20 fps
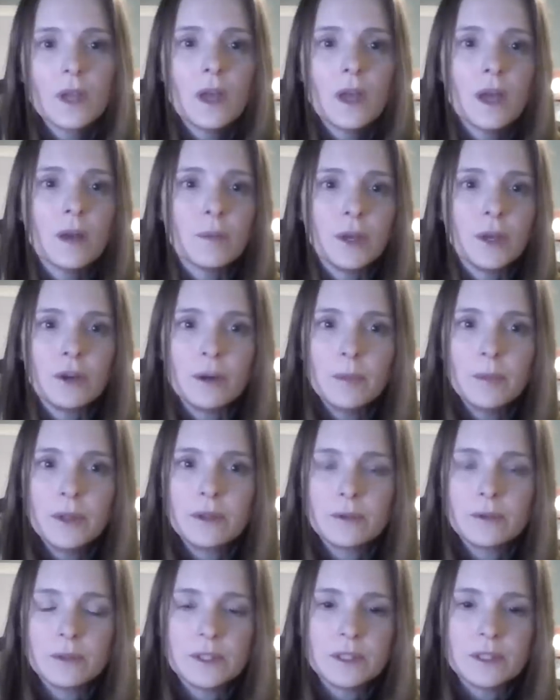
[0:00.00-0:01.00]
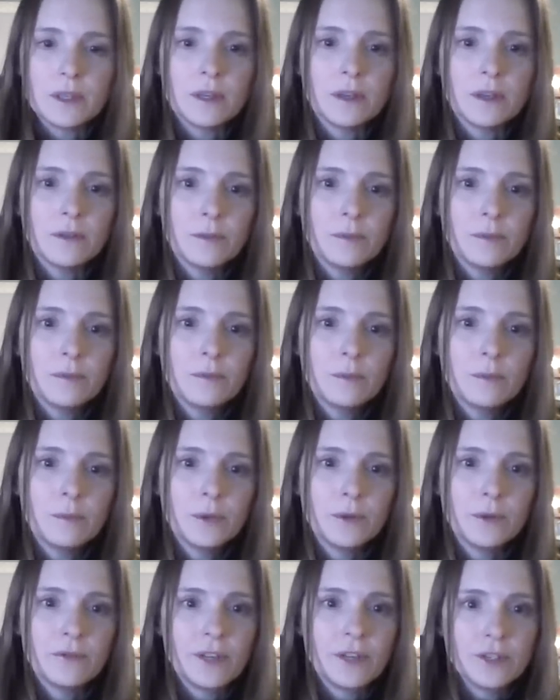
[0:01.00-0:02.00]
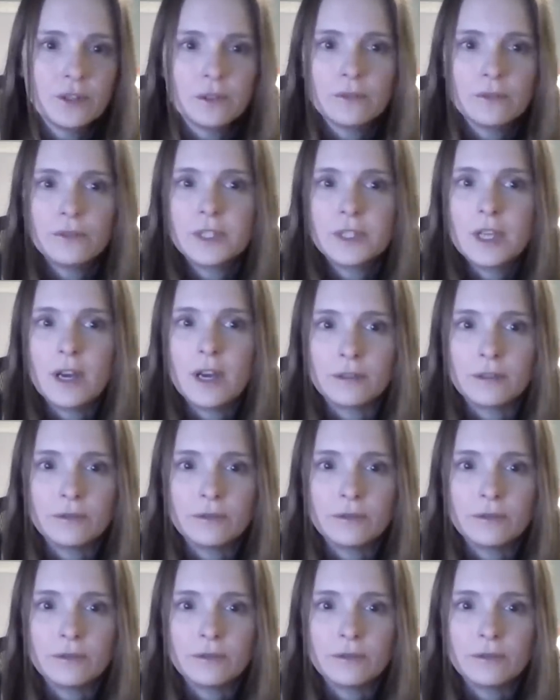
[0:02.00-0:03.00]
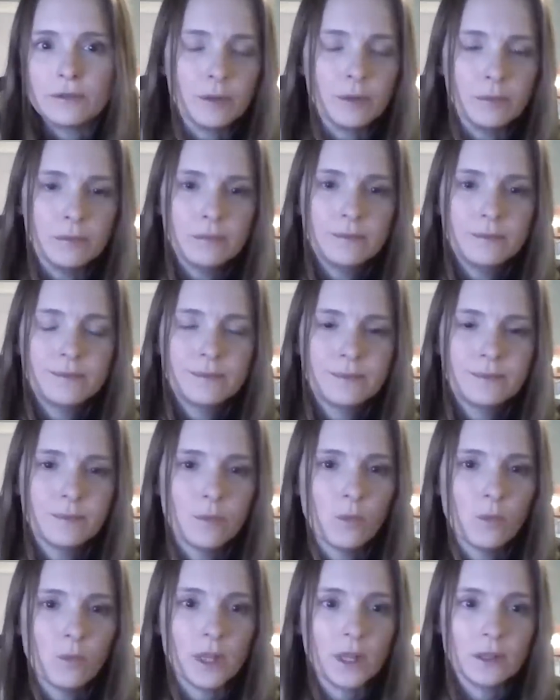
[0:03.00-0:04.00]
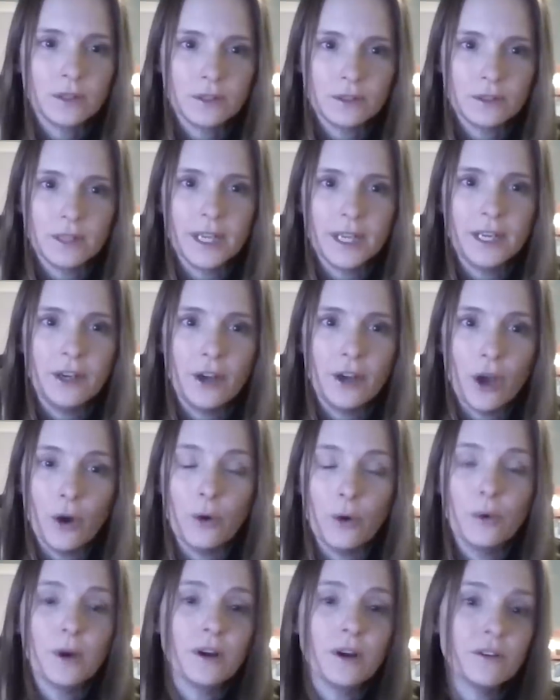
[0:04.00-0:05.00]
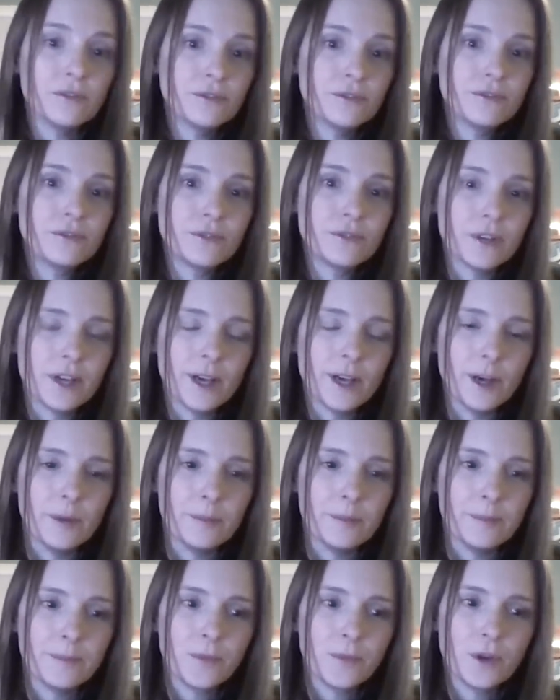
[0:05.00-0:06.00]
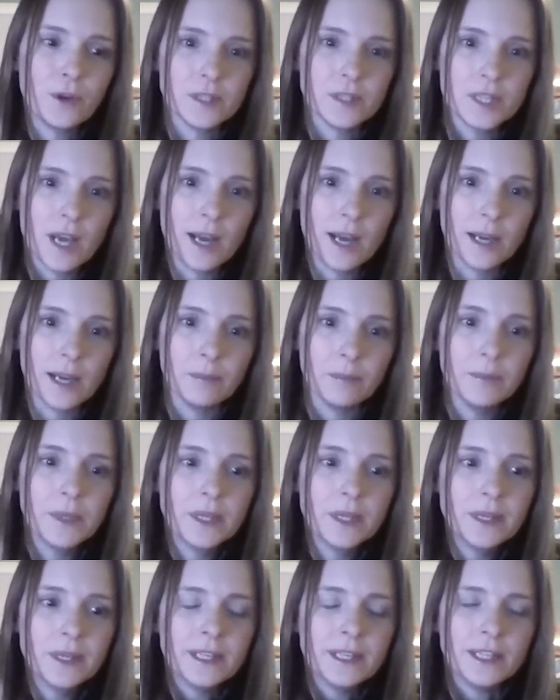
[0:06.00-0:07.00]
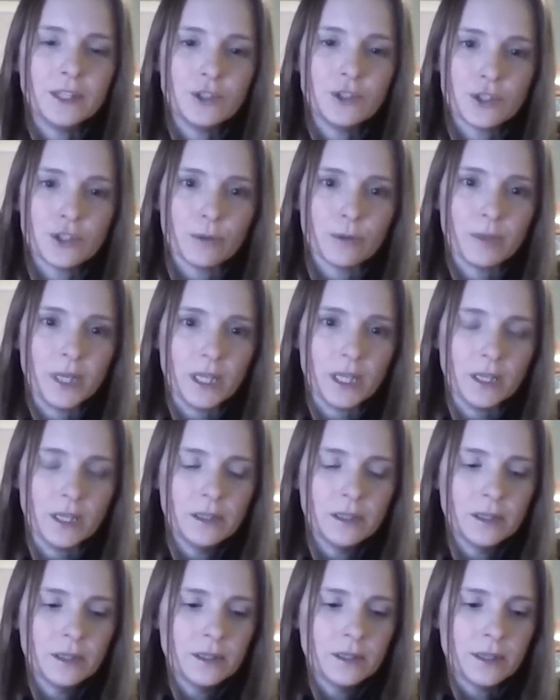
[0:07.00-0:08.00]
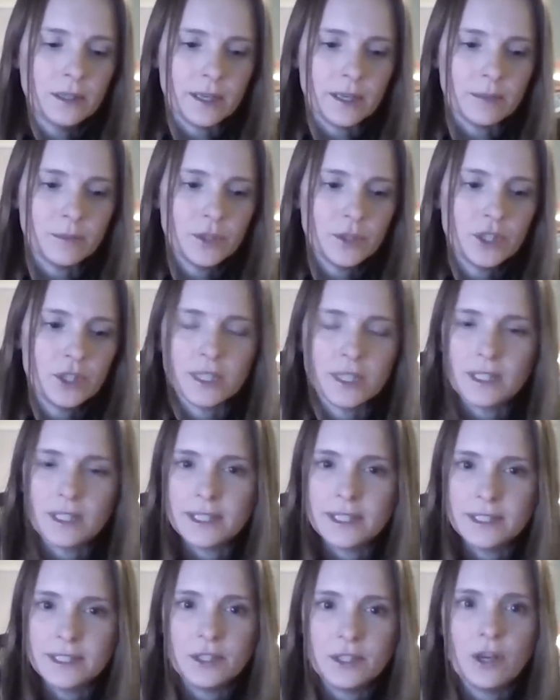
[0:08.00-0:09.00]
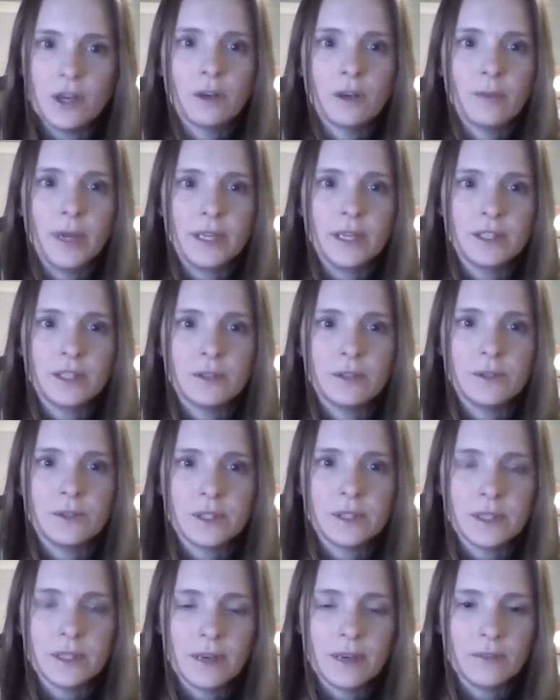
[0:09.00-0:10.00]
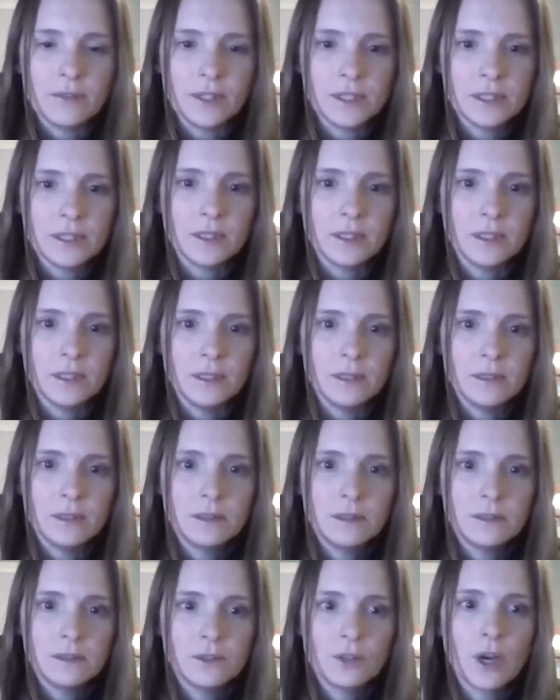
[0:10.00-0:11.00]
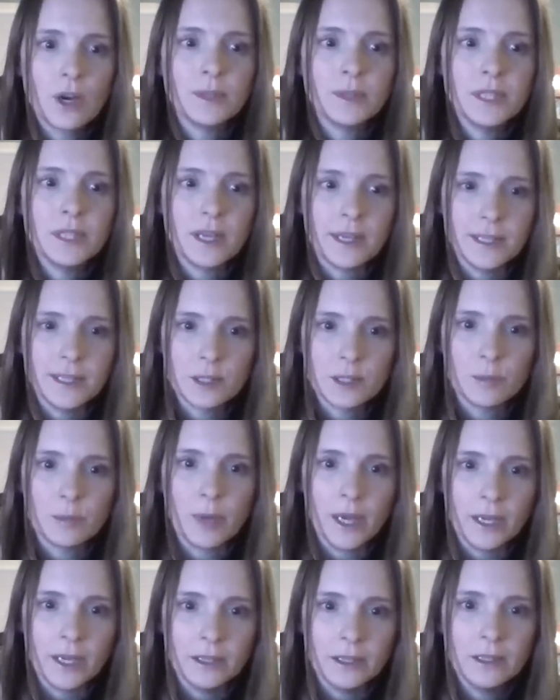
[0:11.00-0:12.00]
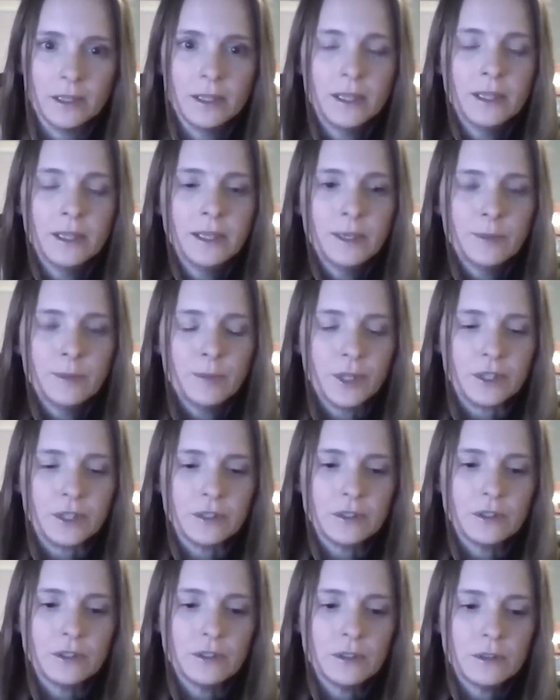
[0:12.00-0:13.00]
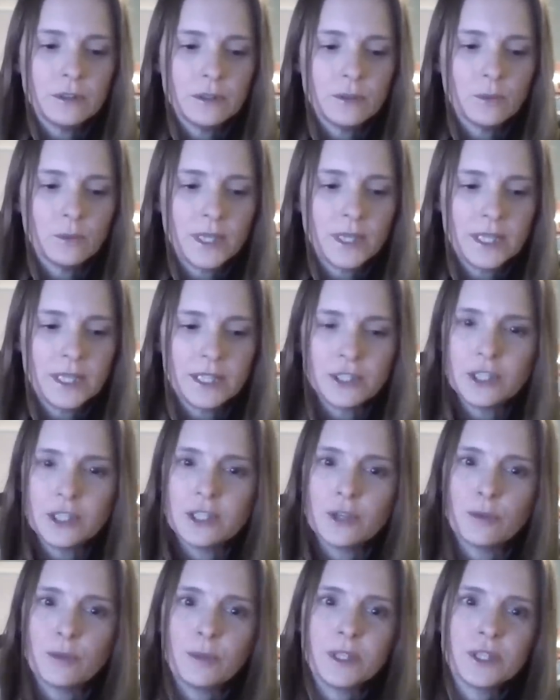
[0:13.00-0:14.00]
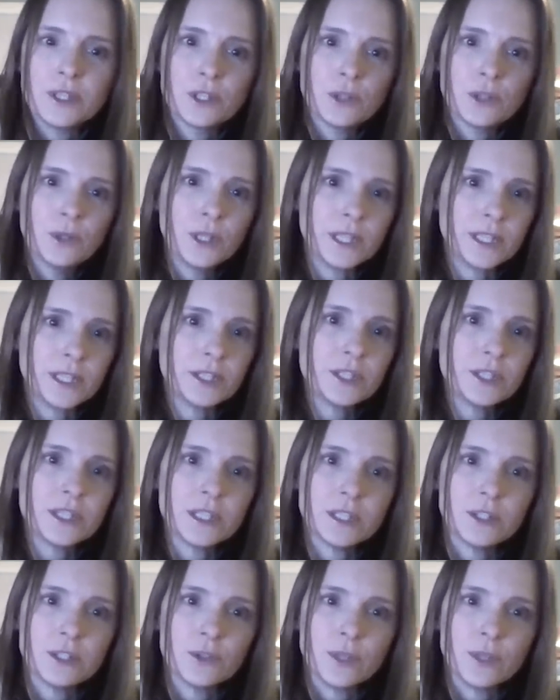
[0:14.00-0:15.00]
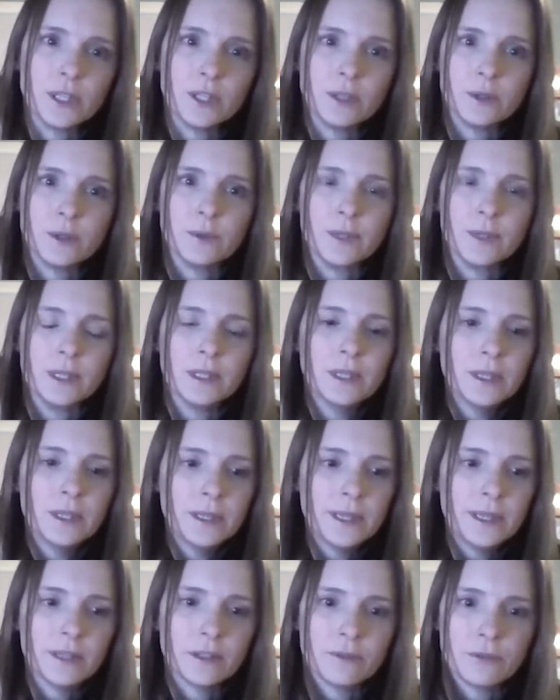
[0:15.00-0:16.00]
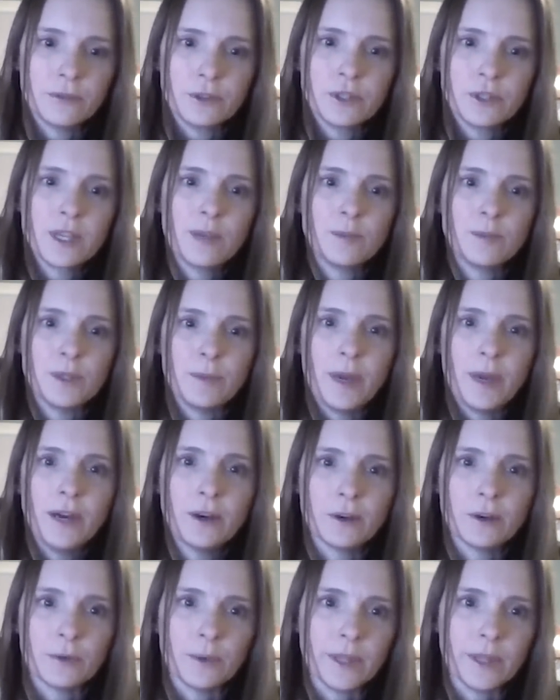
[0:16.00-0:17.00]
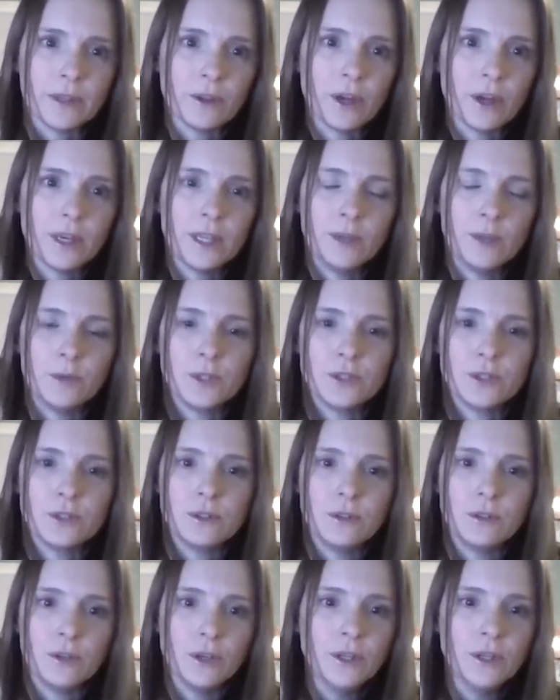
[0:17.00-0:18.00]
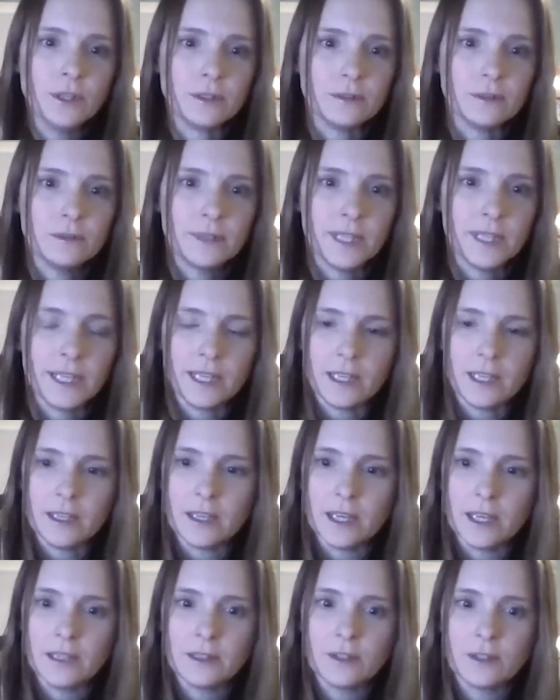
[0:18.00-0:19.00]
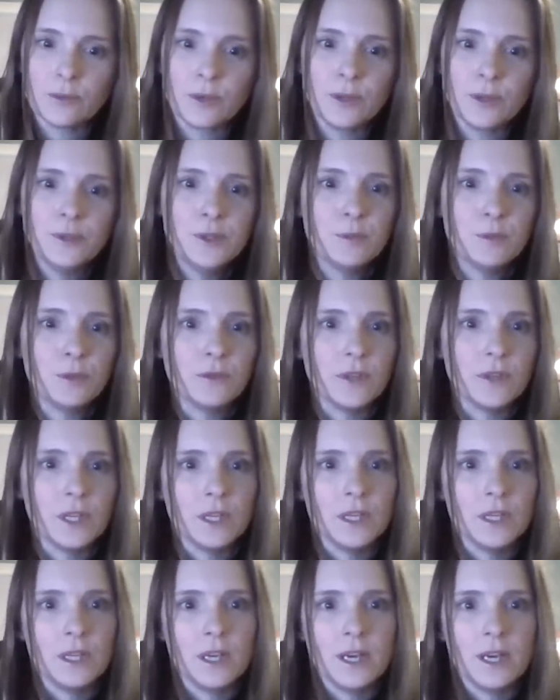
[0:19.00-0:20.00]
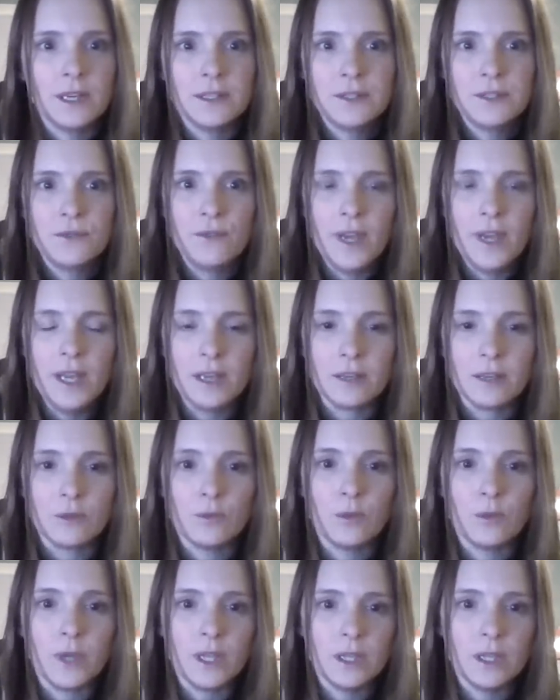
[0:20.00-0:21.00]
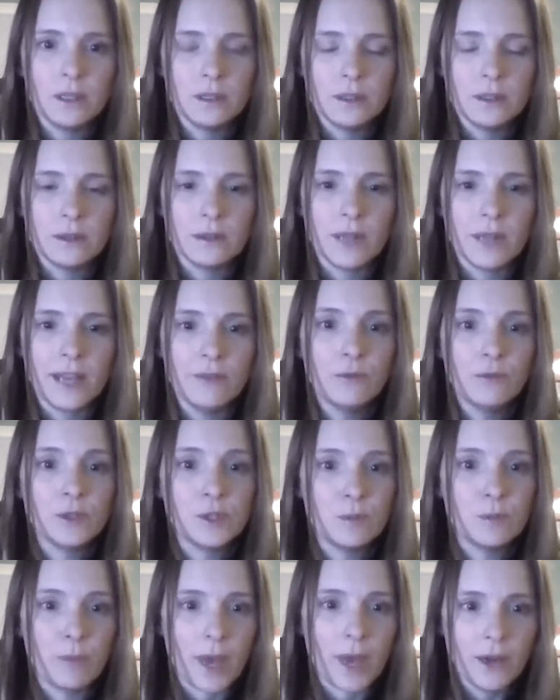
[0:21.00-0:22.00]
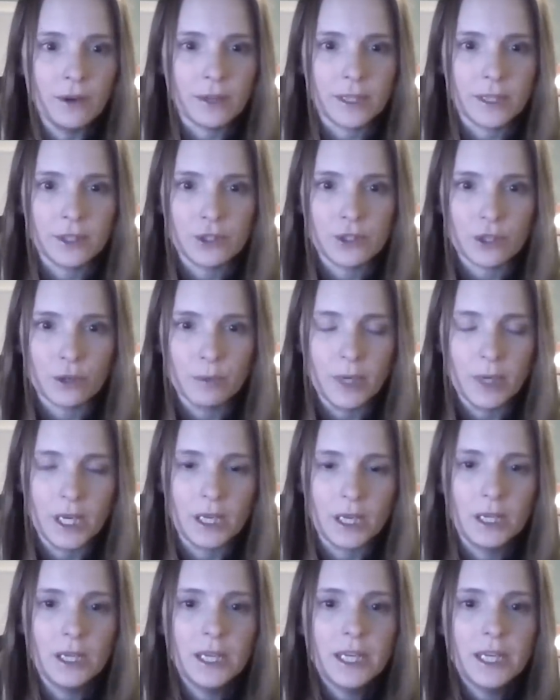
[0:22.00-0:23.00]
And my grandmother was a professional photographer. From what little I know of her time in Germany, she didn't like to talk about it. She was obviously traumatized by it. But one day she told me a story and she said, Joy, when Hitler first came to power, we thought he was good. He got the roads moving. He got us fed. Life was better in Germany.